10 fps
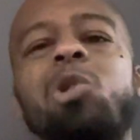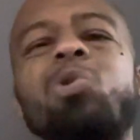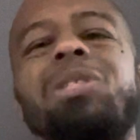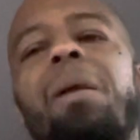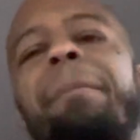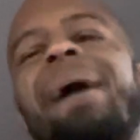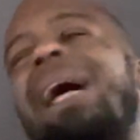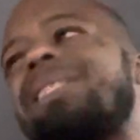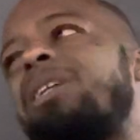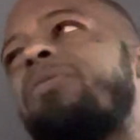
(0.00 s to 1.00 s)
Do something
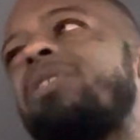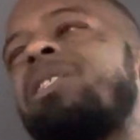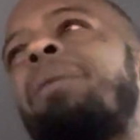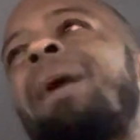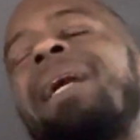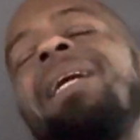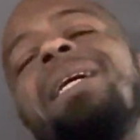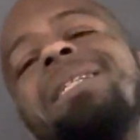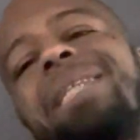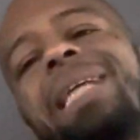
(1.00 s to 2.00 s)
positive for somebody.
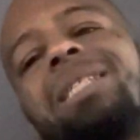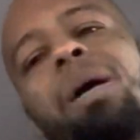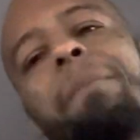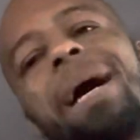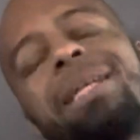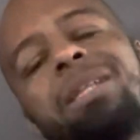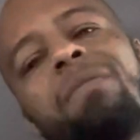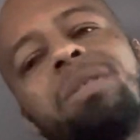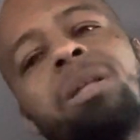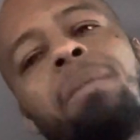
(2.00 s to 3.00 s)
Say something
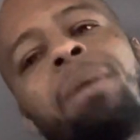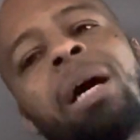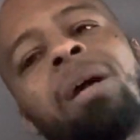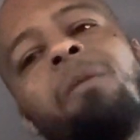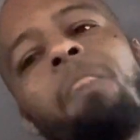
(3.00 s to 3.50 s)
positive to somebody.